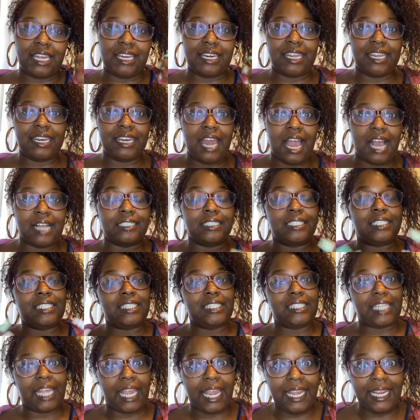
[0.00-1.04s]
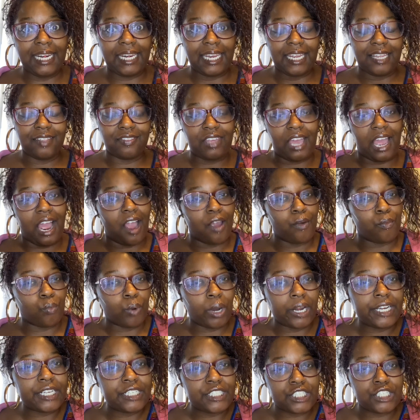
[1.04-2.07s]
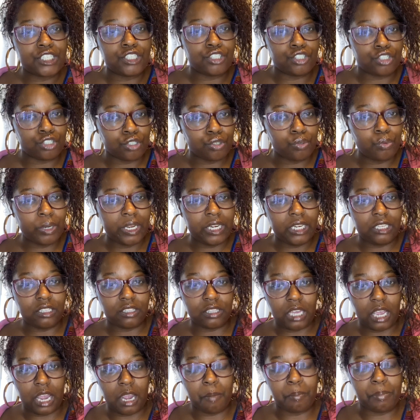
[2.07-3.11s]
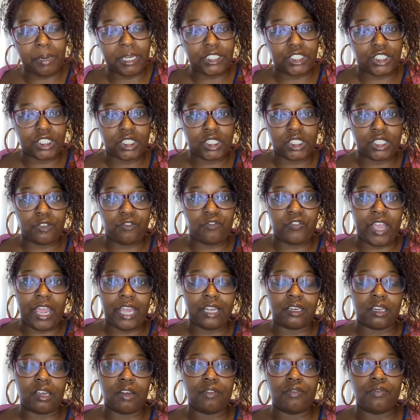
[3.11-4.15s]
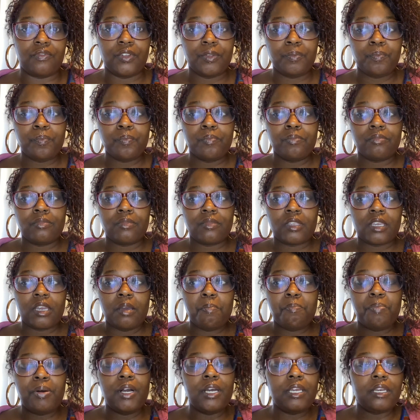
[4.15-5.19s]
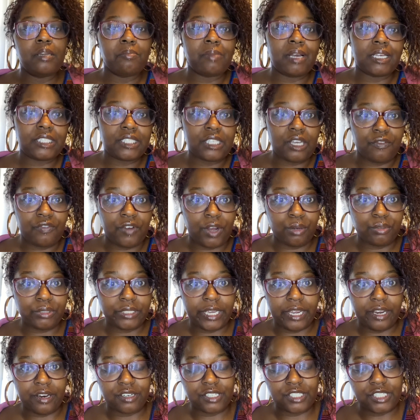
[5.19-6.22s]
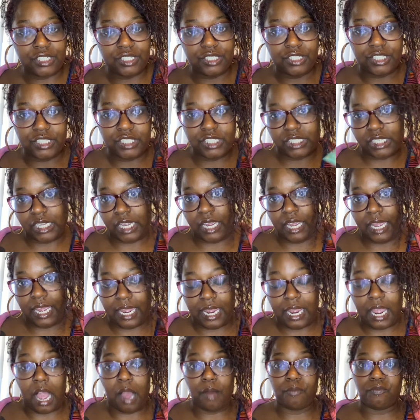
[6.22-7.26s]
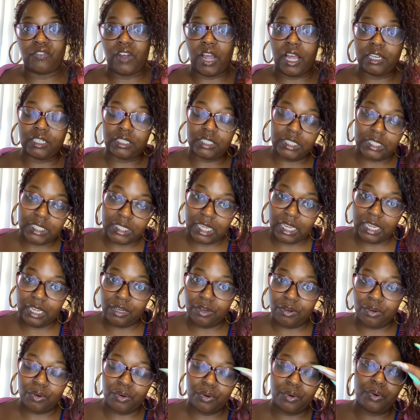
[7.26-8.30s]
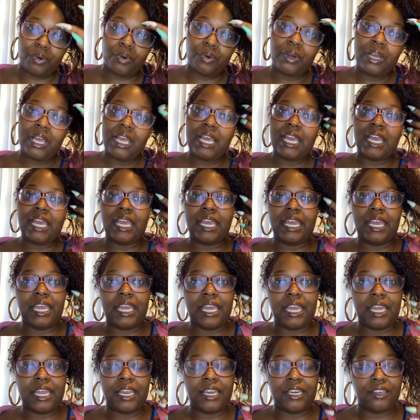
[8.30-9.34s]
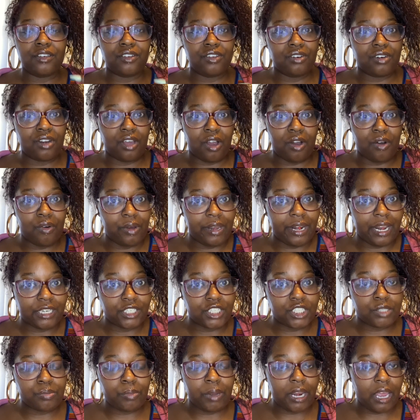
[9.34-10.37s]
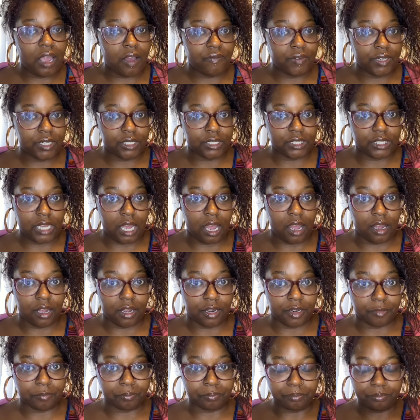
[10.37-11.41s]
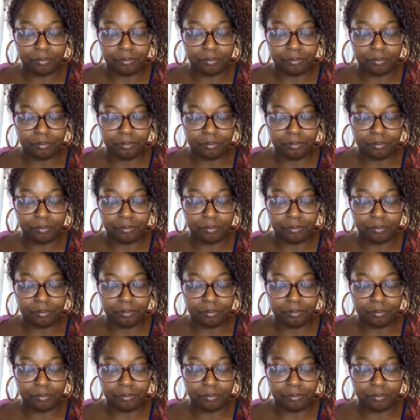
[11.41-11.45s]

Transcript: And not stating that I wanted to do anything, but just the fact of putting myself out there to just say, hey, I'm finally single. And, you know, and I just want to have a good time.